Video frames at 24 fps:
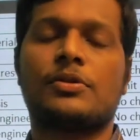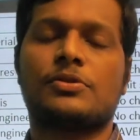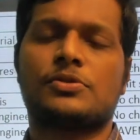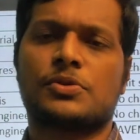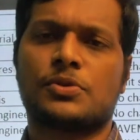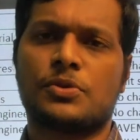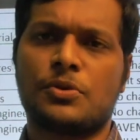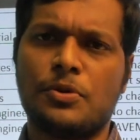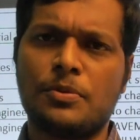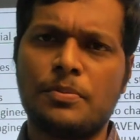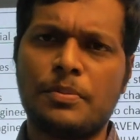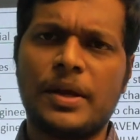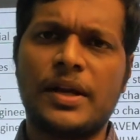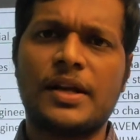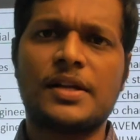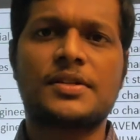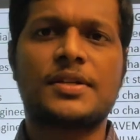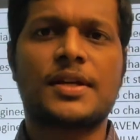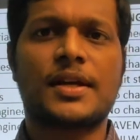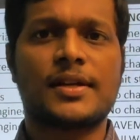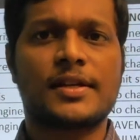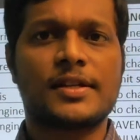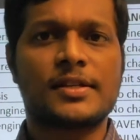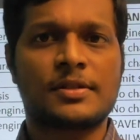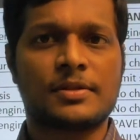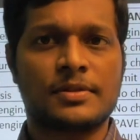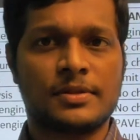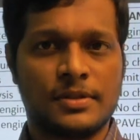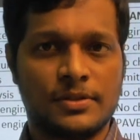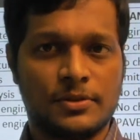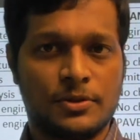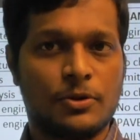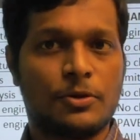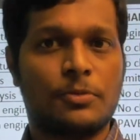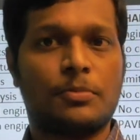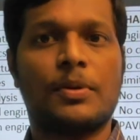so many changes
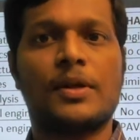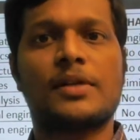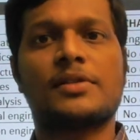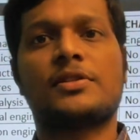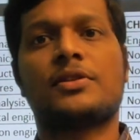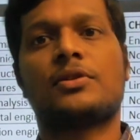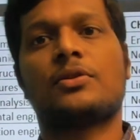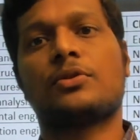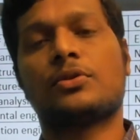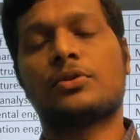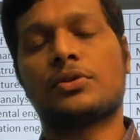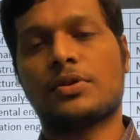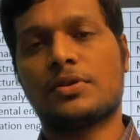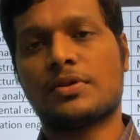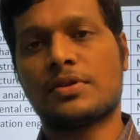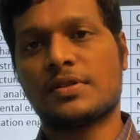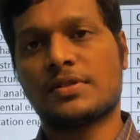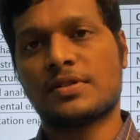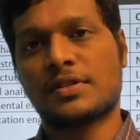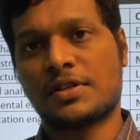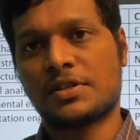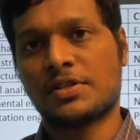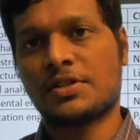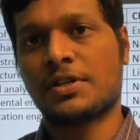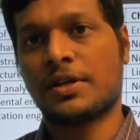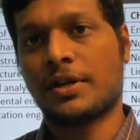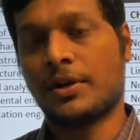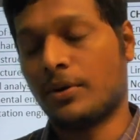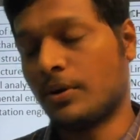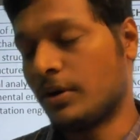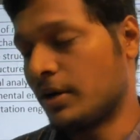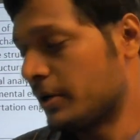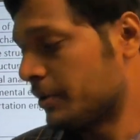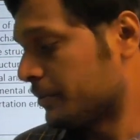took place in 2016 only.